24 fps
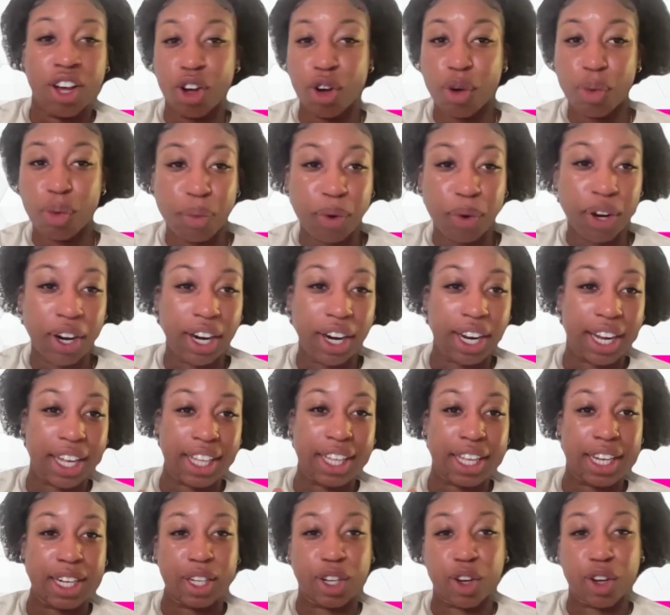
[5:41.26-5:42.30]
homework, and
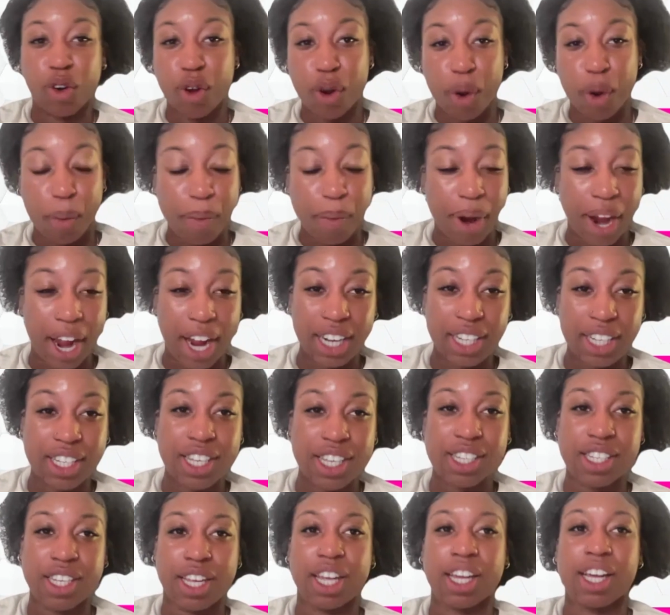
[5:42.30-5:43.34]
then going to
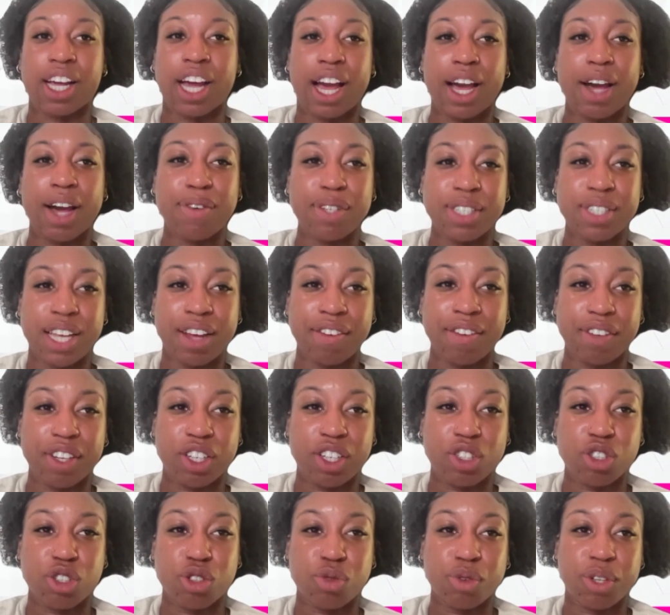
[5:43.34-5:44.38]
practice. Like I was having
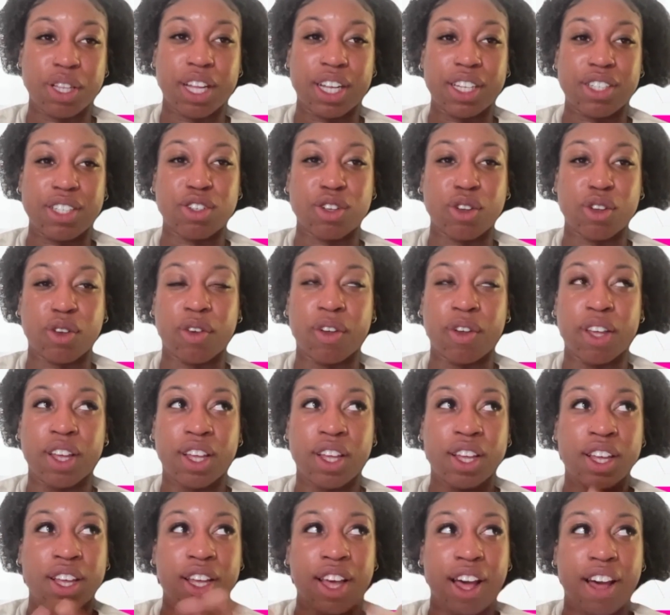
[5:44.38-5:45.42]
issues with that. So
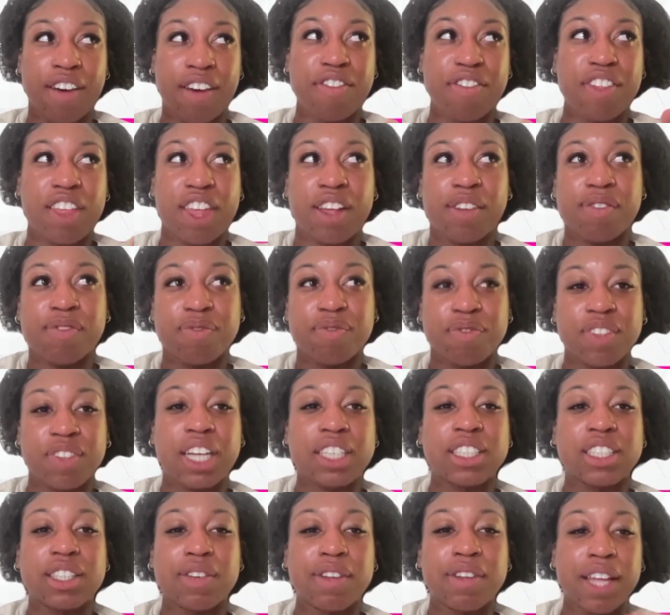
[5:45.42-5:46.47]
I feel like
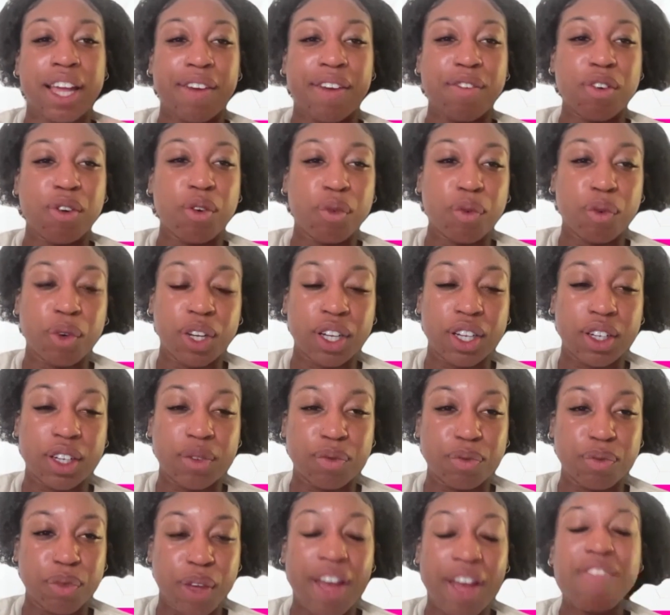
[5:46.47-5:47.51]
that's something
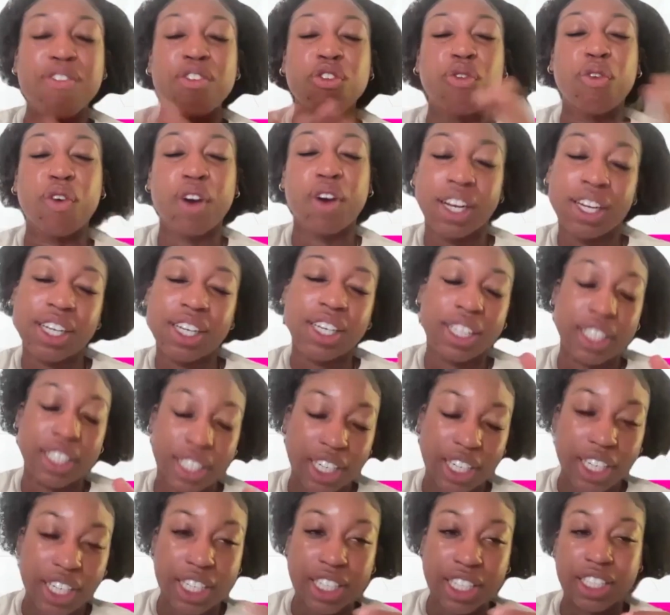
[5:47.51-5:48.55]
everyone
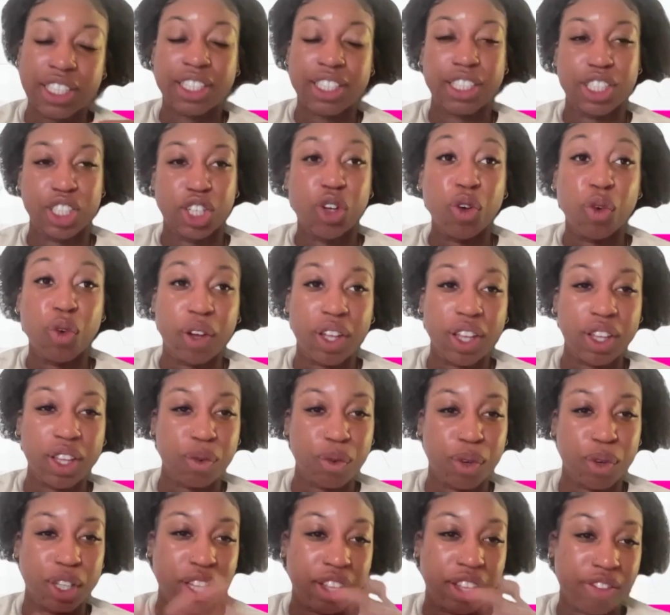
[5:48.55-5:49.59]
does deal with
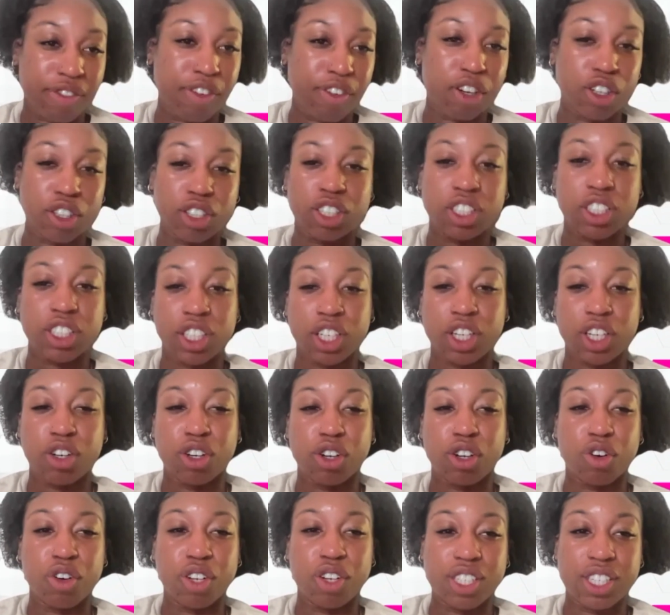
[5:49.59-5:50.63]
when they first,
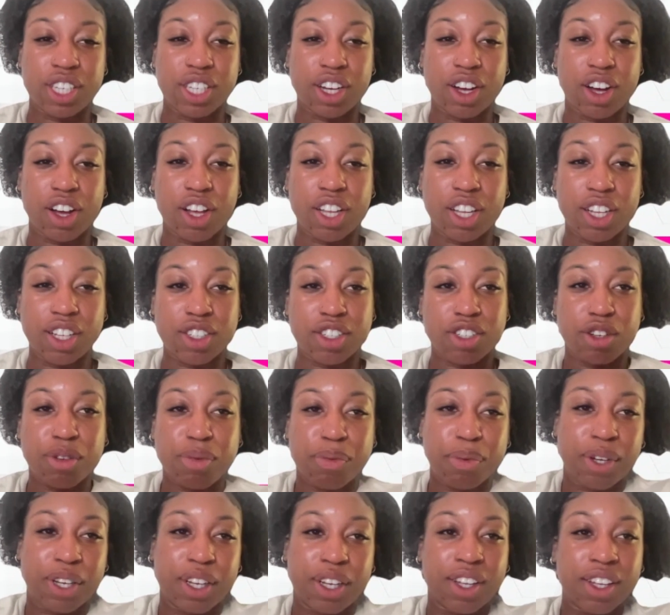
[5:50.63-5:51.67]
go into college.
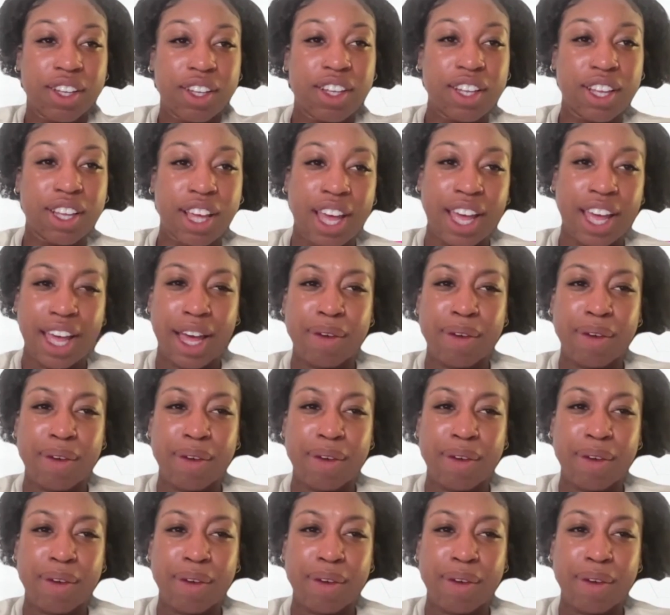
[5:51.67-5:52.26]
But so